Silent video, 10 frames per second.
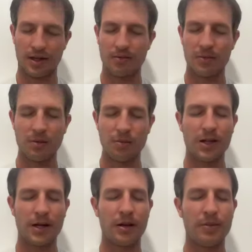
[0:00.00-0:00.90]
And
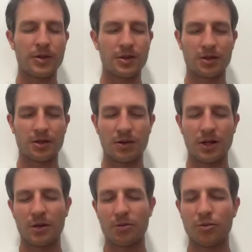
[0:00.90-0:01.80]
maybe it helps to
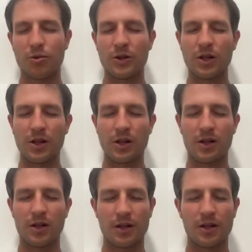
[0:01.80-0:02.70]
breathe
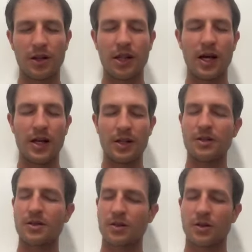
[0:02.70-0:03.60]
in
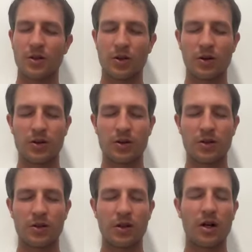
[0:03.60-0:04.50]
light or a
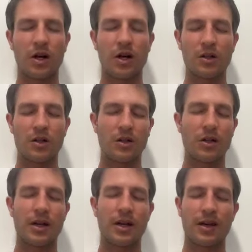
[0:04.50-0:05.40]
certain
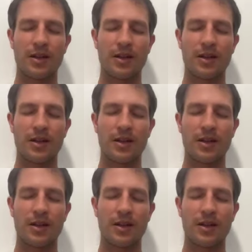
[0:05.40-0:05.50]
color